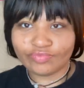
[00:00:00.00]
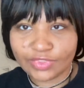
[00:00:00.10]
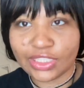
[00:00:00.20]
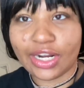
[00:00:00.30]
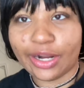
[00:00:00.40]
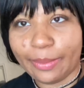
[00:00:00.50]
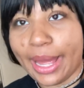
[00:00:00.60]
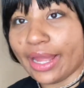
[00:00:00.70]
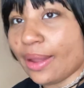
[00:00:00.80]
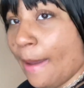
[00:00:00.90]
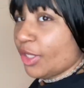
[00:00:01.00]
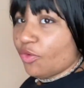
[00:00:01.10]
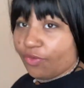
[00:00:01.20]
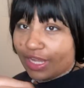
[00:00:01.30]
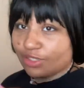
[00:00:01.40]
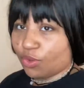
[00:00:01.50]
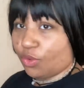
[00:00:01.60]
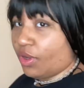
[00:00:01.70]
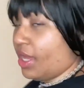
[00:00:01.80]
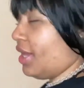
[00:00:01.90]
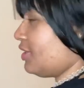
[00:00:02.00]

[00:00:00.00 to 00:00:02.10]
she got her hair back, cute face, cool.